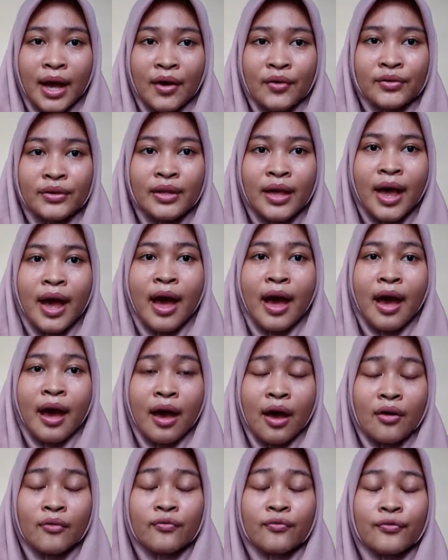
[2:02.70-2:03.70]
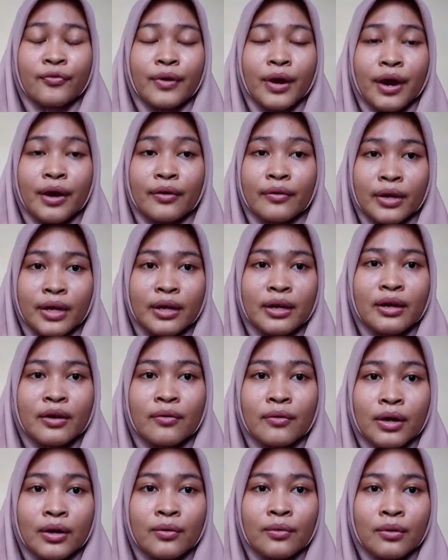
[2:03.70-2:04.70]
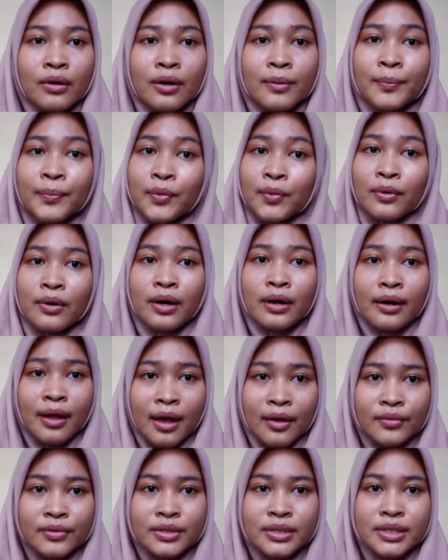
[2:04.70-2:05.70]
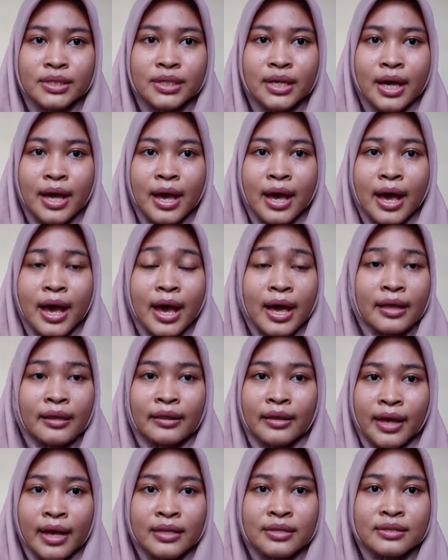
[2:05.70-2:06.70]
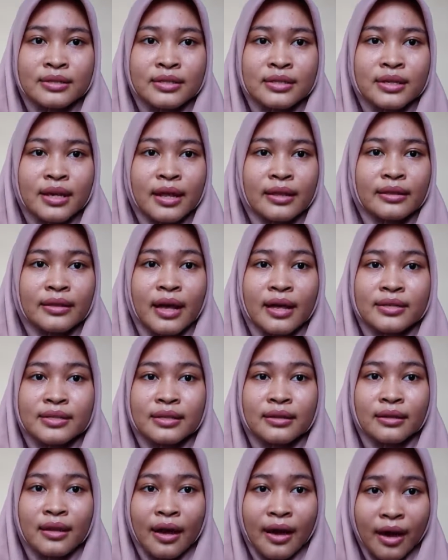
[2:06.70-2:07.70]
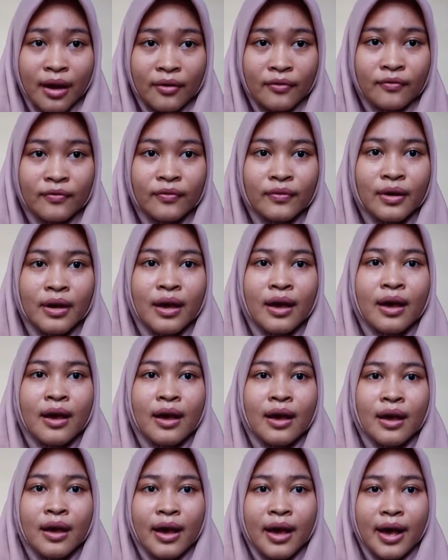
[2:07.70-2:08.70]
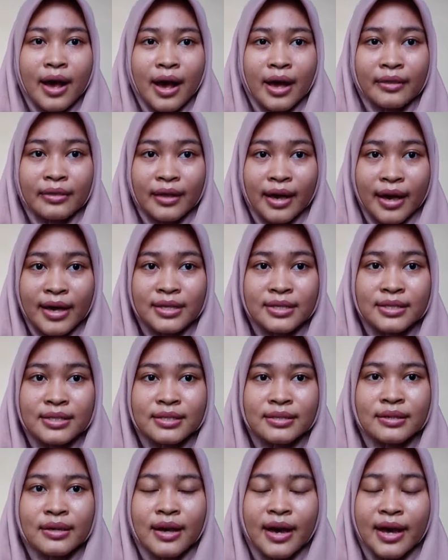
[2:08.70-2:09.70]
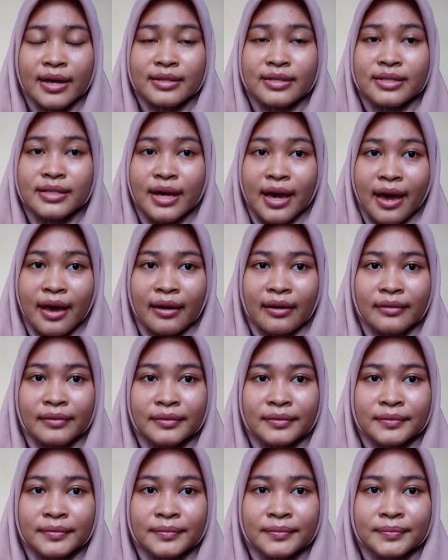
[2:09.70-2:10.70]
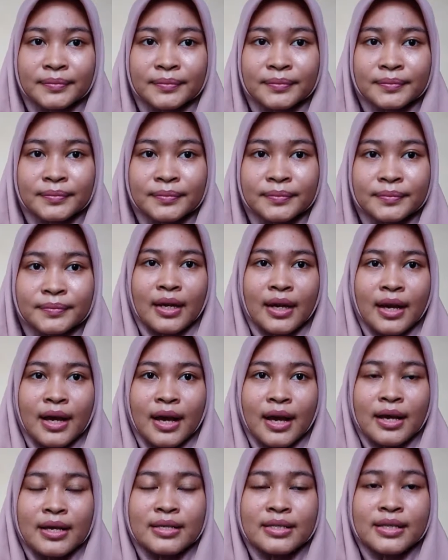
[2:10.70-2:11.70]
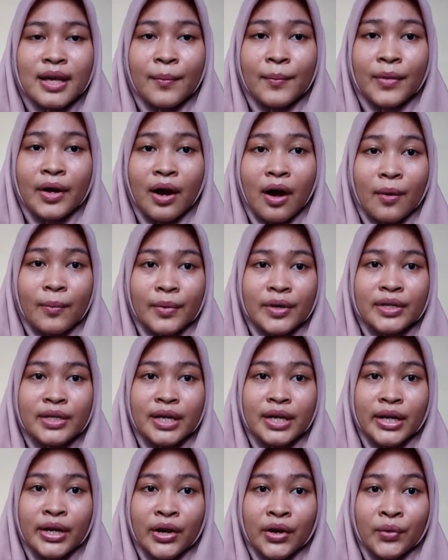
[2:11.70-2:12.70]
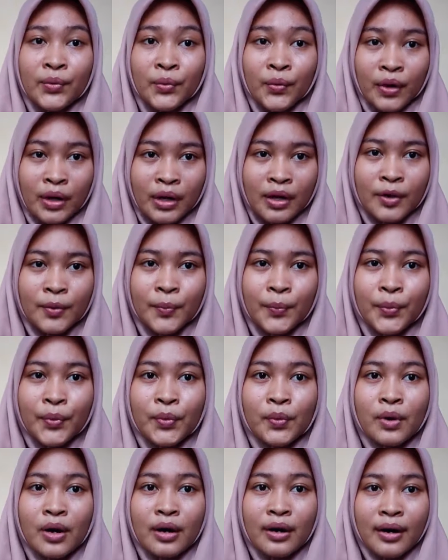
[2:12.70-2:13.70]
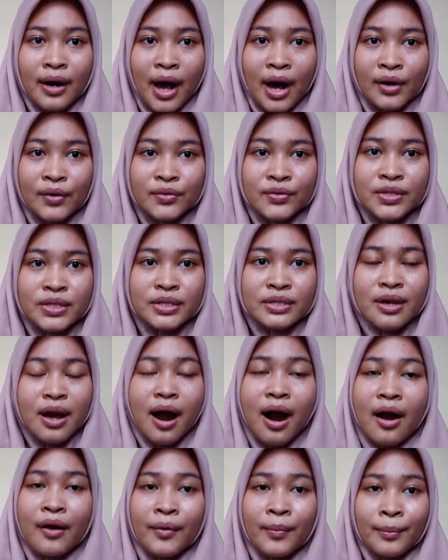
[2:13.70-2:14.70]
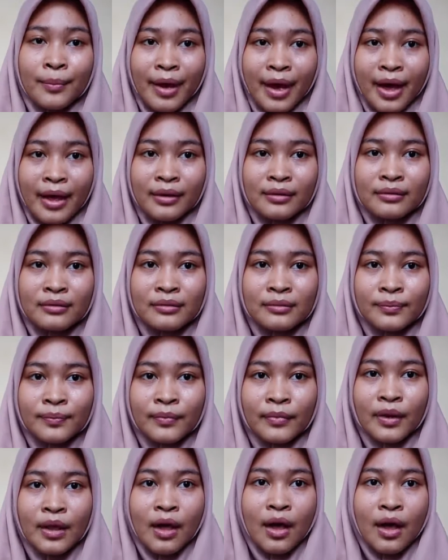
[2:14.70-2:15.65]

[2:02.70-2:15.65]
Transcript: nouns have very irregular plural nouns, and that doesn't have an s at the end. Some common irregular plural nouns are man,